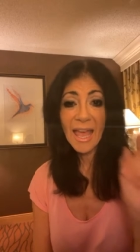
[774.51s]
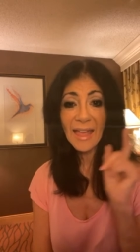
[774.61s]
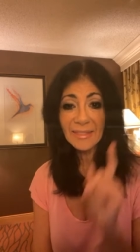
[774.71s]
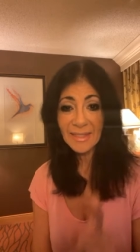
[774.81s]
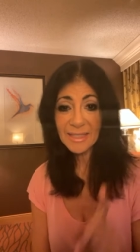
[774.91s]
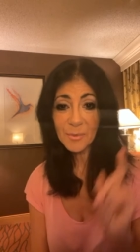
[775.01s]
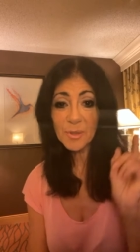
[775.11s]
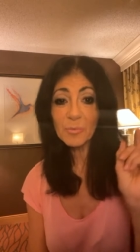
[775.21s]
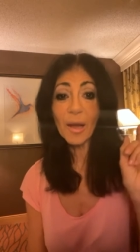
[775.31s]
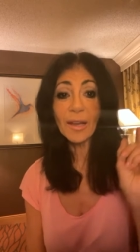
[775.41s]
And this
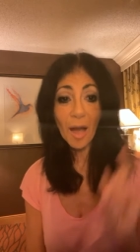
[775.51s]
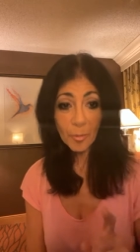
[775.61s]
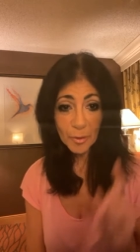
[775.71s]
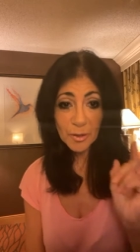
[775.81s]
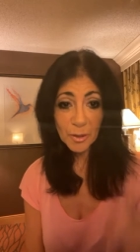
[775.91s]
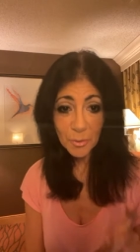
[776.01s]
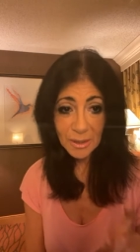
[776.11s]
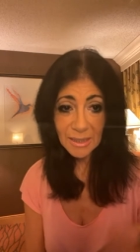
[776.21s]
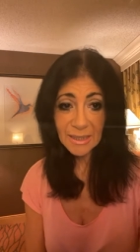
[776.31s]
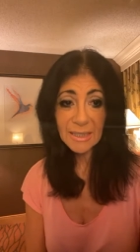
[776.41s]
was my opportunity